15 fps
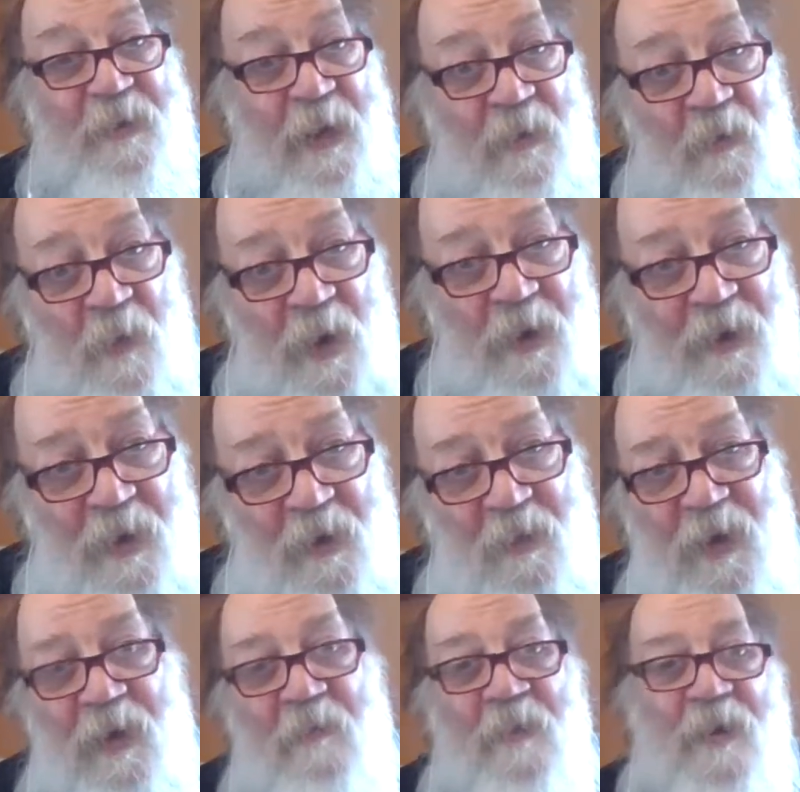And they'd want to know
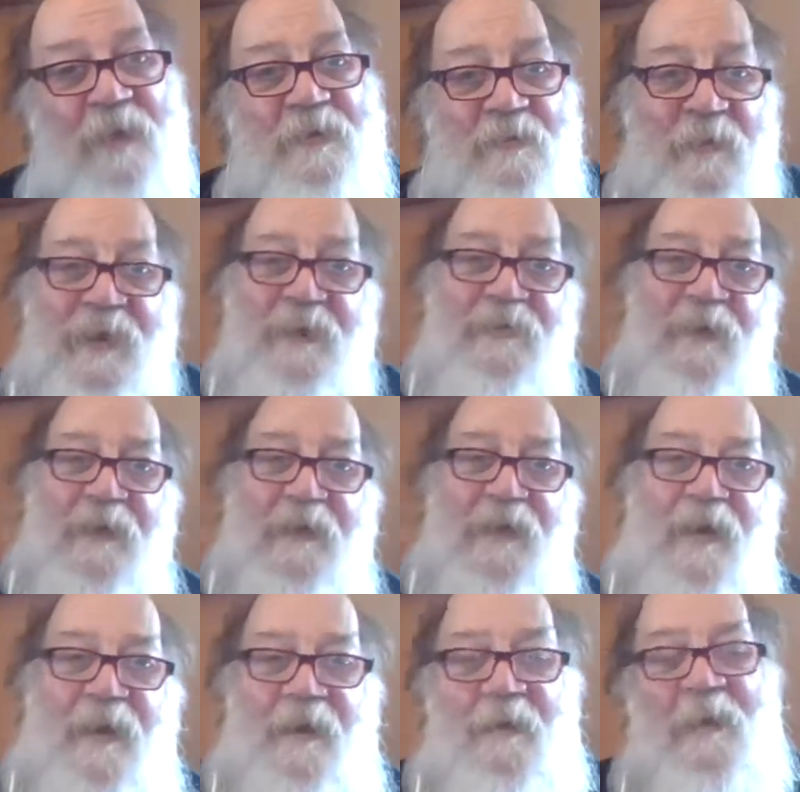what are you thinking
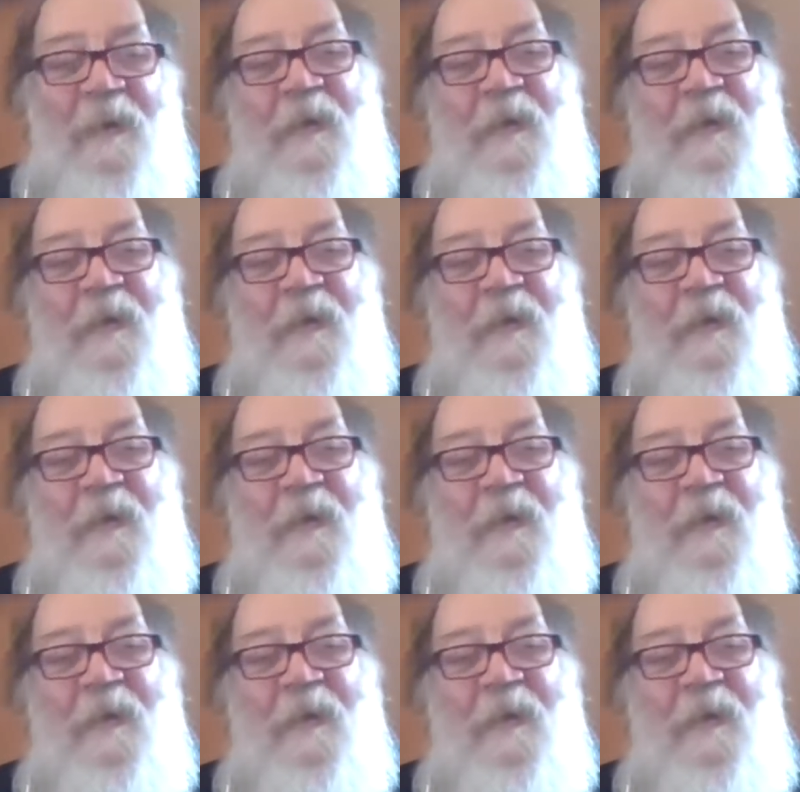now?